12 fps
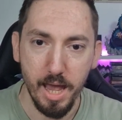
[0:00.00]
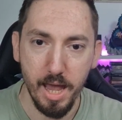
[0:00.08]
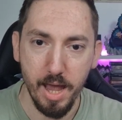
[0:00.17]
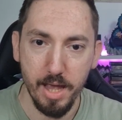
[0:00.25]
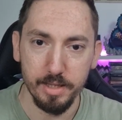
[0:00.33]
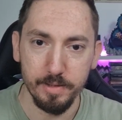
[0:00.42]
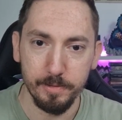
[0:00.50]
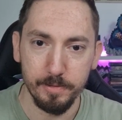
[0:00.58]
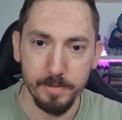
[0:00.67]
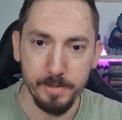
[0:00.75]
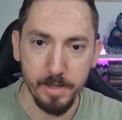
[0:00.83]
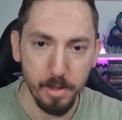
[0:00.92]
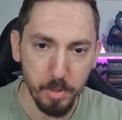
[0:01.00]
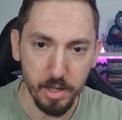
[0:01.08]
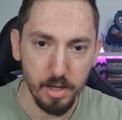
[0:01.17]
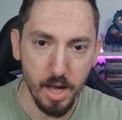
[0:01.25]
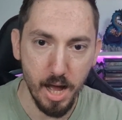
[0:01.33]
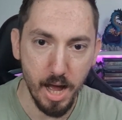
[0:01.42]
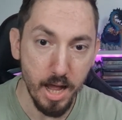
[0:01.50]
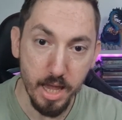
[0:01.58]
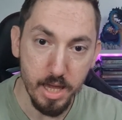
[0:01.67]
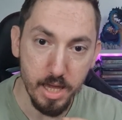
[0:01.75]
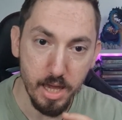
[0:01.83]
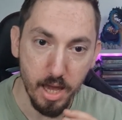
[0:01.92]
And yeah, man,
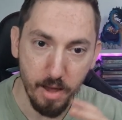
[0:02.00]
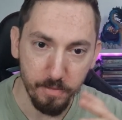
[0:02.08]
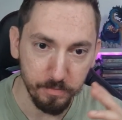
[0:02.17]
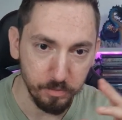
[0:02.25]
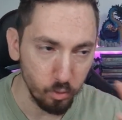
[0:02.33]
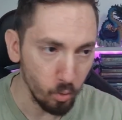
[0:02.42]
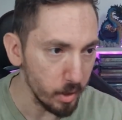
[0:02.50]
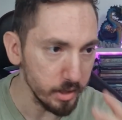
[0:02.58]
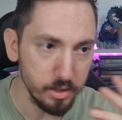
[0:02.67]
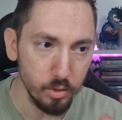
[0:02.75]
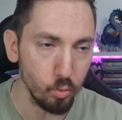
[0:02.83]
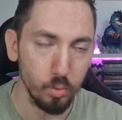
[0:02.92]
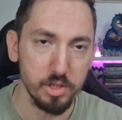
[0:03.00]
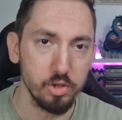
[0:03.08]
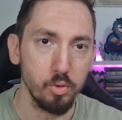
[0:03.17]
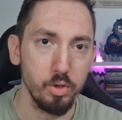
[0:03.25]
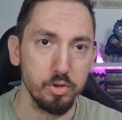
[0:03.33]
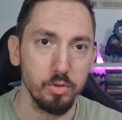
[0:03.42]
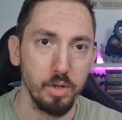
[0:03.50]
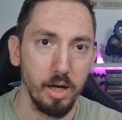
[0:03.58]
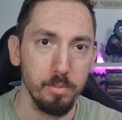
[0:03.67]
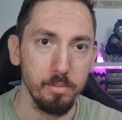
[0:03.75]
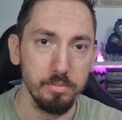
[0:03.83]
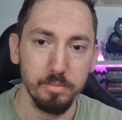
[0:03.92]
I have no idea what's going to
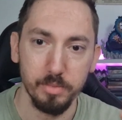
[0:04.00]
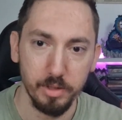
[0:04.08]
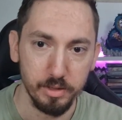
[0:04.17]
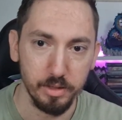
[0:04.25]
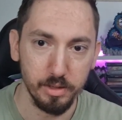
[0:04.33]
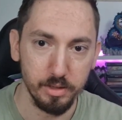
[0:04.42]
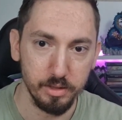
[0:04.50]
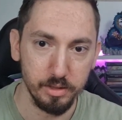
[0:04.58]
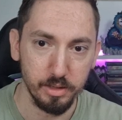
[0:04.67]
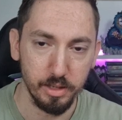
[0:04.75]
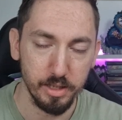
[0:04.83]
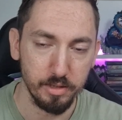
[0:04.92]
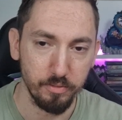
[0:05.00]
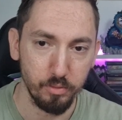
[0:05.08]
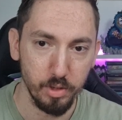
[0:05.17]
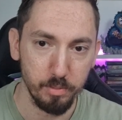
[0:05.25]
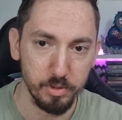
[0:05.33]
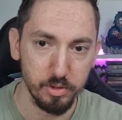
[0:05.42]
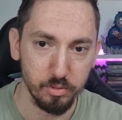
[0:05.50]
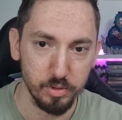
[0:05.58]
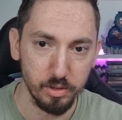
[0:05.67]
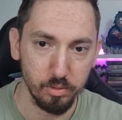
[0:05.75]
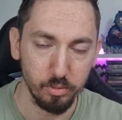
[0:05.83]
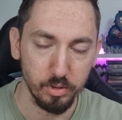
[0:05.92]
come in the next 3 episodes,
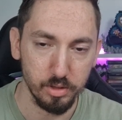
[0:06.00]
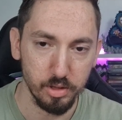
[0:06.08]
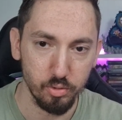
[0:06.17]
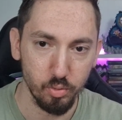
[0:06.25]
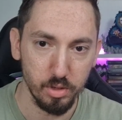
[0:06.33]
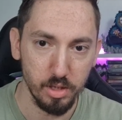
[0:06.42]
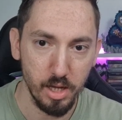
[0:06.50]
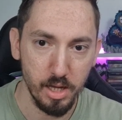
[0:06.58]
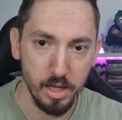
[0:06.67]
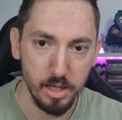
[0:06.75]
including this one.